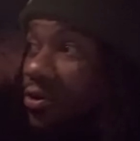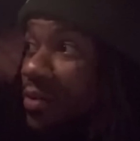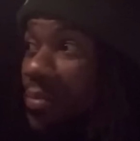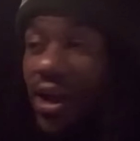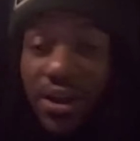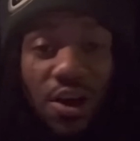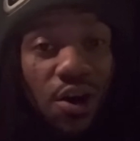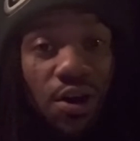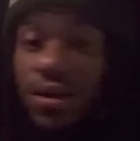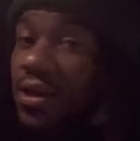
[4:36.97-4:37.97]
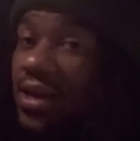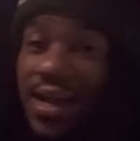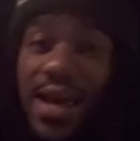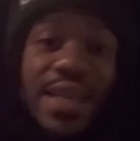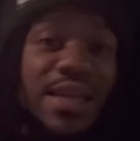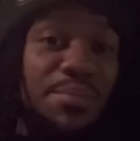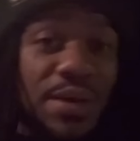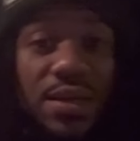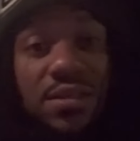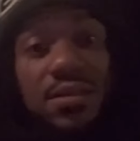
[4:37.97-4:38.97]
in the backyard and handle your
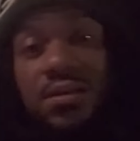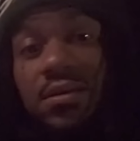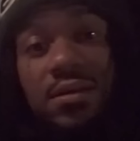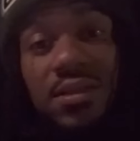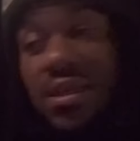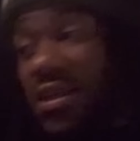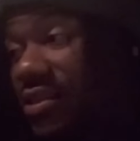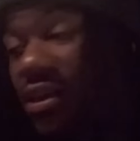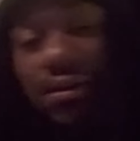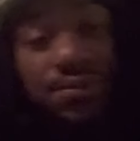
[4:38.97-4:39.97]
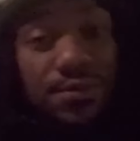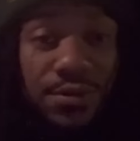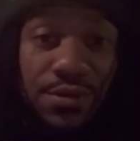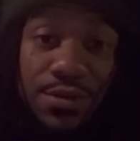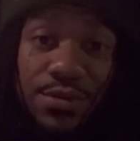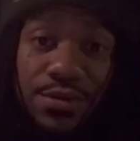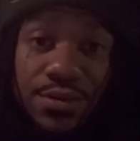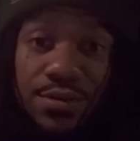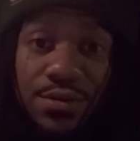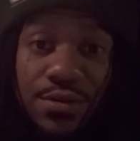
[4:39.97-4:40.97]
business to yourself.
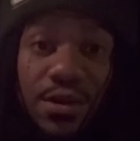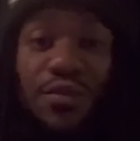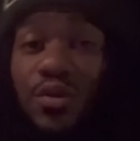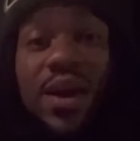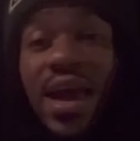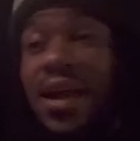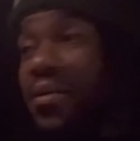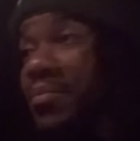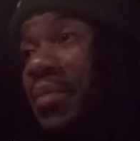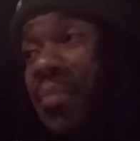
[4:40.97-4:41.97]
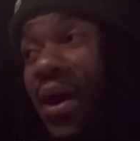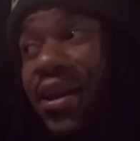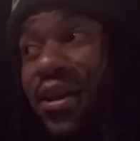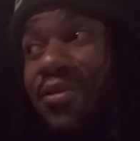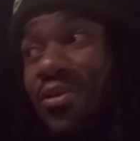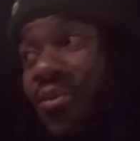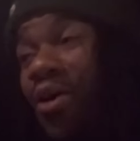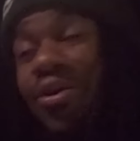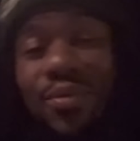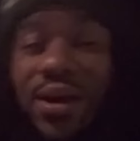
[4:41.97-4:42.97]
If you can't be man enough to
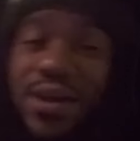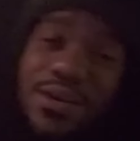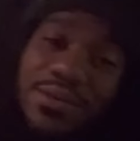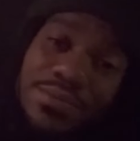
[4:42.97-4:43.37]
walk away.